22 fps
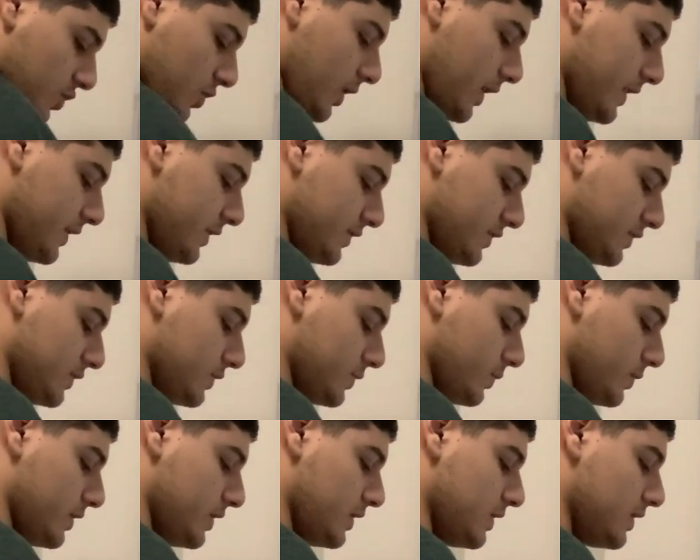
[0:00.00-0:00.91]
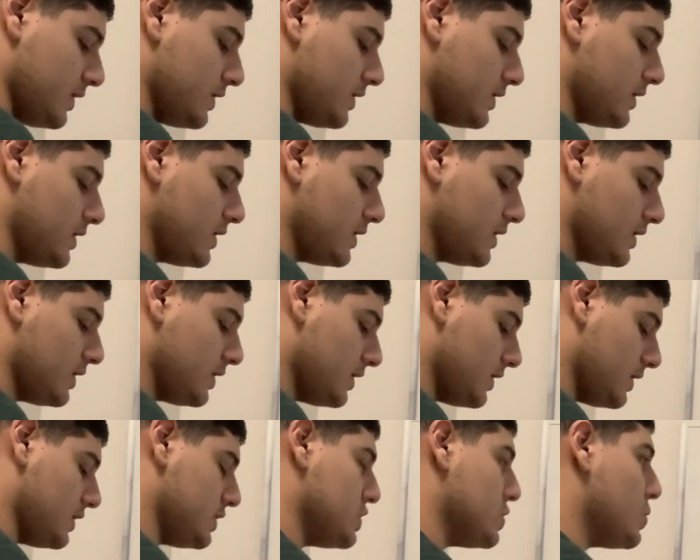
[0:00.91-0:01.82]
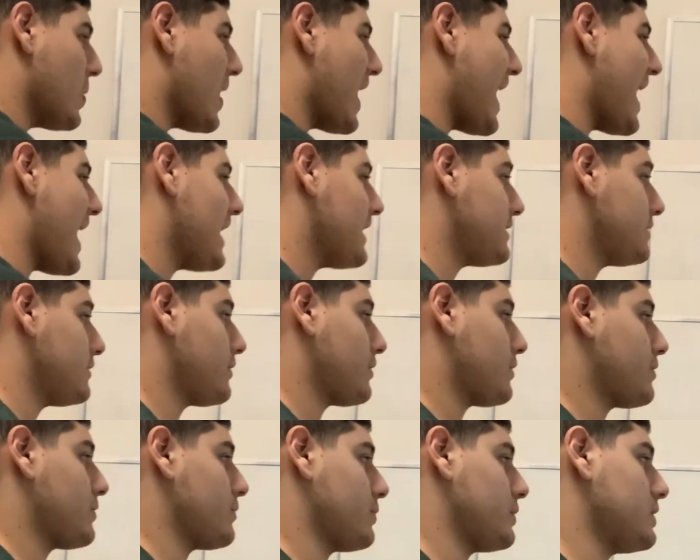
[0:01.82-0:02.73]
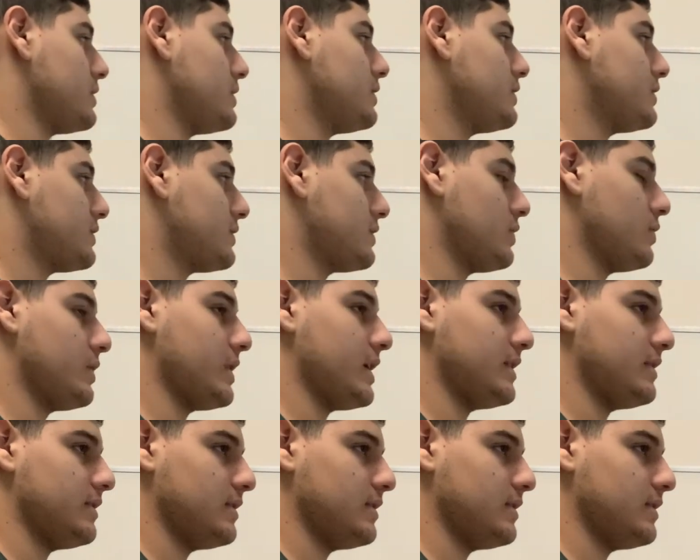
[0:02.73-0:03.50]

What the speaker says: height is 3 and you added 3, so